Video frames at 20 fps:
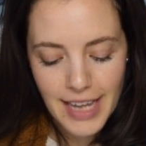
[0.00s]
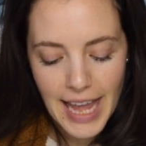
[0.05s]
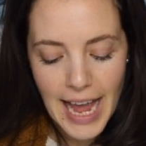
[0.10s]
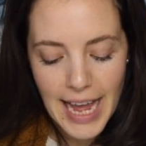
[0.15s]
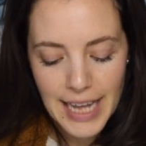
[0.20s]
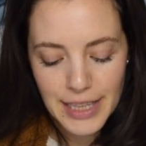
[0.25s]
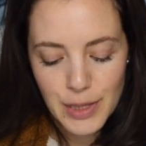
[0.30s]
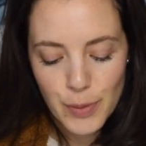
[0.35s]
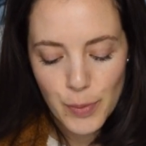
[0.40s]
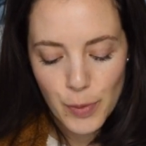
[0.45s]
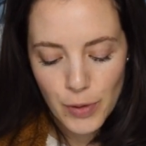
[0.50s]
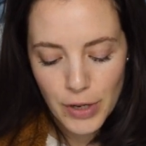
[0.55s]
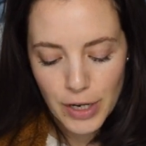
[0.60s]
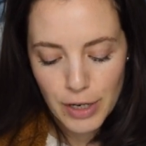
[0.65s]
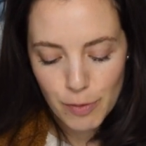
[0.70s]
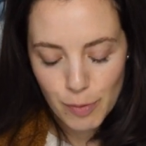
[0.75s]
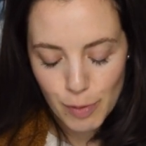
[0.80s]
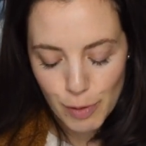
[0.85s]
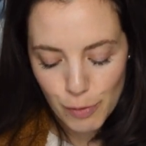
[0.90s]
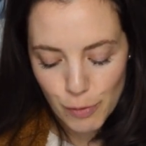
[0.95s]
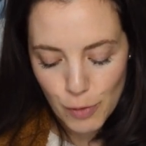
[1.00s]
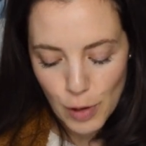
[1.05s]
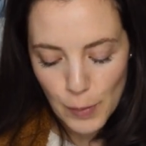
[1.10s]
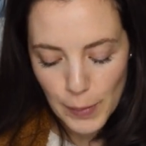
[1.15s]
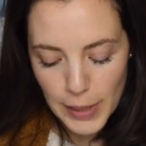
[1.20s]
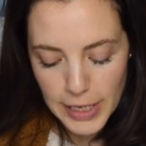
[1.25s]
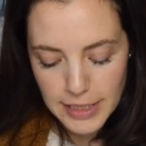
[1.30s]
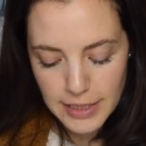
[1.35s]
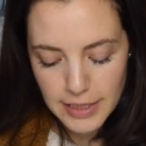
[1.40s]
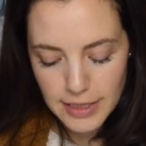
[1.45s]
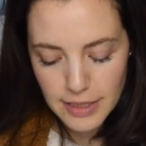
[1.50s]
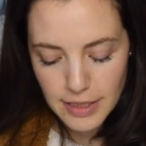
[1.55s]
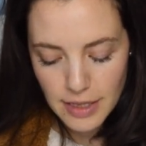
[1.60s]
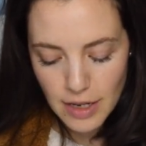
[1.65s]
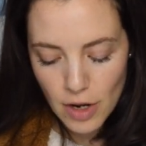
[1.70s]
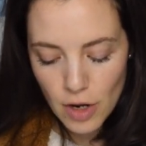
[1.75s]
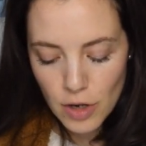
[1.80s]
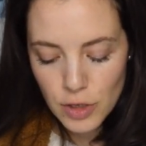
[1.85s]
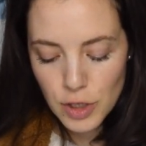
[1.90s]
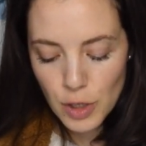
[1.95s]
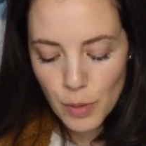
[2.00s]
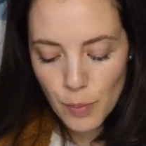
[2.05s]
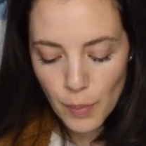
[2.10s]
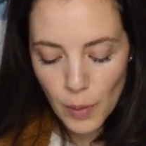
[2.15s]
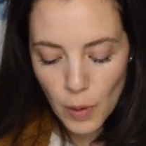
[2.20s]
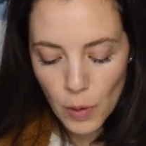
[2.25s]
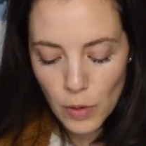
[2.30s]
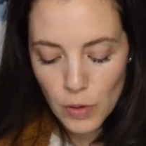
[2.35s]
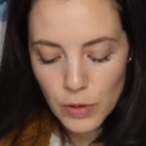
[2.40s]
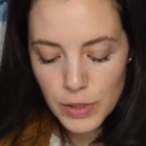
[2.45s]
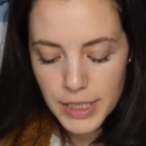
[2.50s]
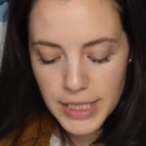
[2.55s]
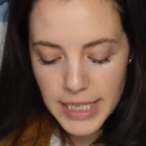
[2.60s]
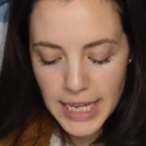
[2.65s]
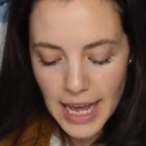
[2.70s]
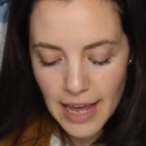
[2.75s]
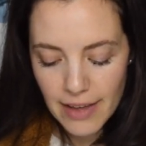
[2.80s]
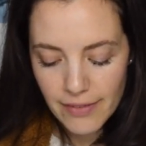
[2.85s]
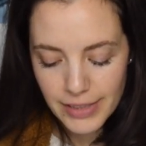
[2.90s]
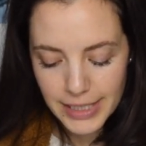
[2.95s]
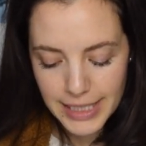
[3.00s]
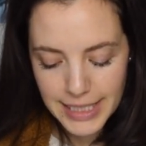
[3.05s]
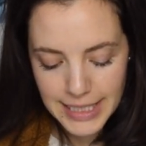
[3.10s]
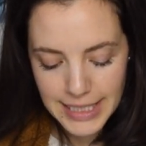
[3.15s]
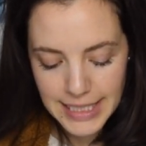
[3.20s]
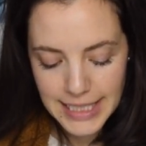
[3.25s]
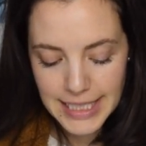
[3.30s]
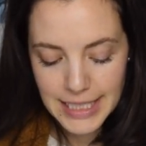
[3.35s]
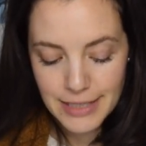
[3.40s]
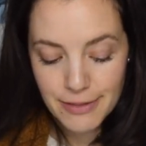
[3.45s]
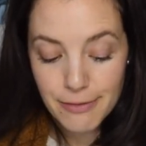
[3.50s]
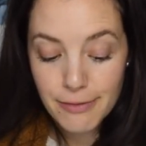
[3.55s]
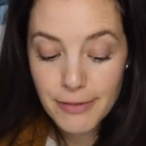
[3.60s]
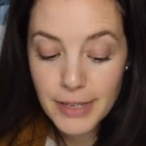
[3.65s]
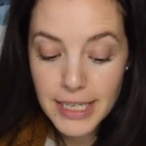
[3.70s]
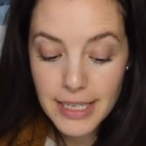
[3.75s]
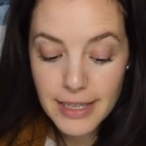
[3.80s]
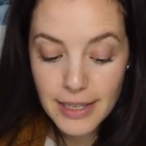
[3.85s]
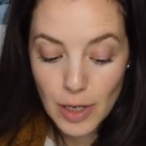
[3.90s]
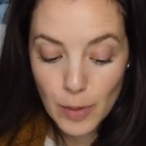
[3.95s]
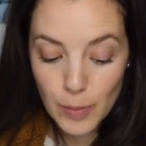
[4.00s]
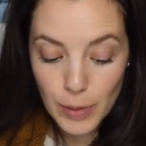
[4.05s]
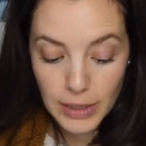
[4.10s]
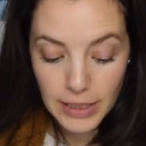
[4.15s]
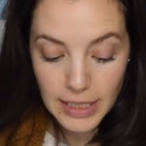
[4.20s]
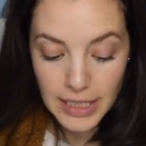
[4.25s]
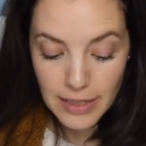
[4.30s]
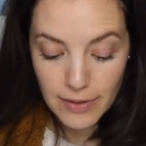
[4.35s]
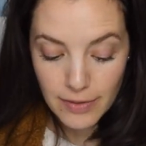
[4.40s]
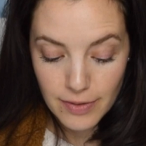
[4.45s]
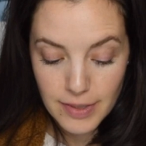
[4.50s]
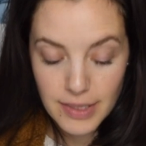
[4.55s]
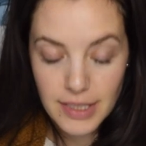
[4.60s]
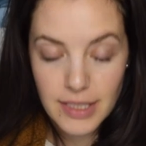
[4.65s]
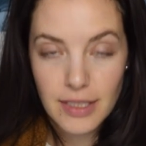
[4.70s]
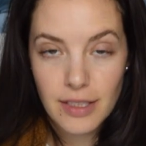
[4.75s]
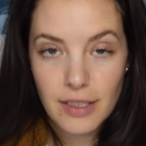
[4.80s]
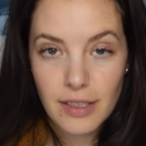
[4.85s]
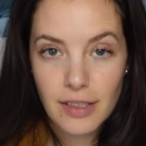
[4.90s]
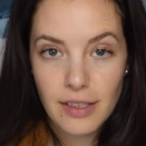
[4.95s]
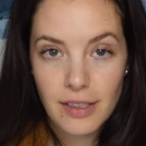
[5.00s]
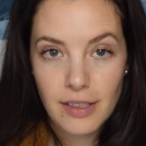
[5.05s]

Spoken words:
at the point of performance, to mold the evidence to fit their beliefs.